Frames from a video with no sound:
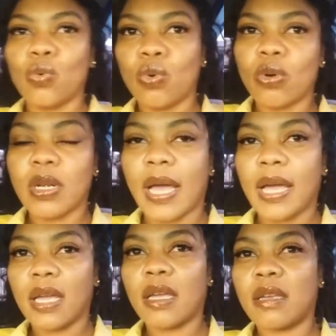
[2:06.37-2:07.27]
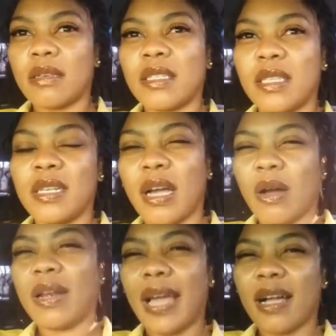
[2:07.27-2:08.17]
too, like, it, you
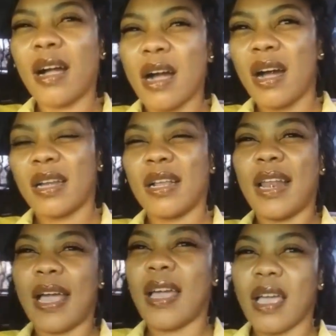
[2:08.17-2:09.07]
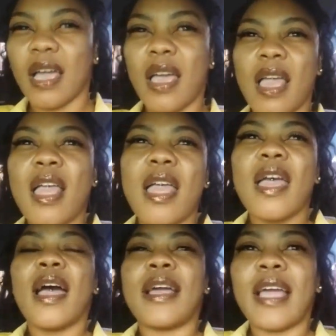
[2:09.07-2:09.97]
know, like a corner, like.
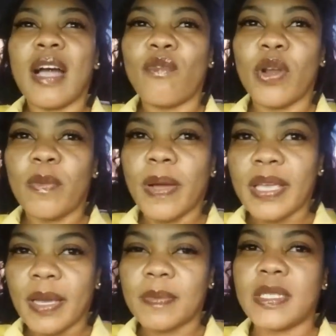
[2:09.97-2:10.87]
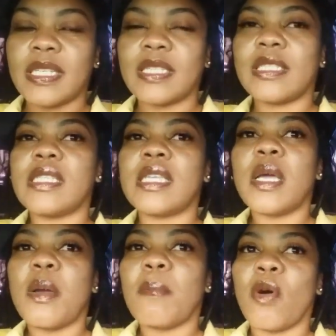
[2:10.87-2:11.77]
Mm-hmm. And you have one up at Captain's.
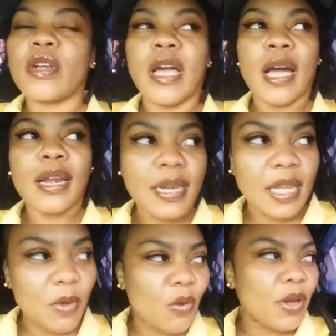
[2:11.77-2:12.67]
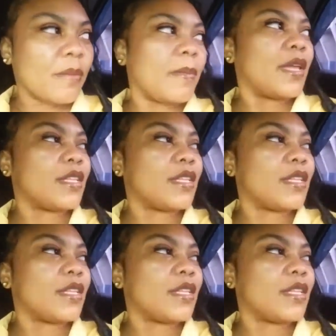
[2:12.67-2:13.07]
But the other day I go to